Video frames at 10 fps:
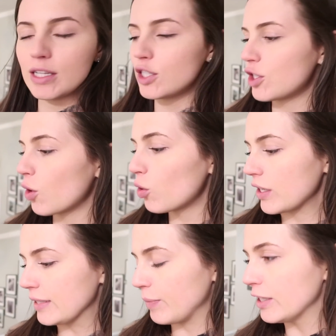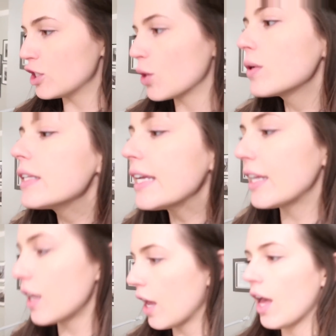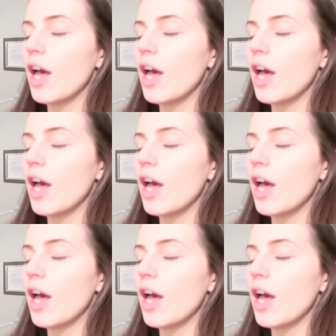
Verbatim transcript: be so crisp and so clean.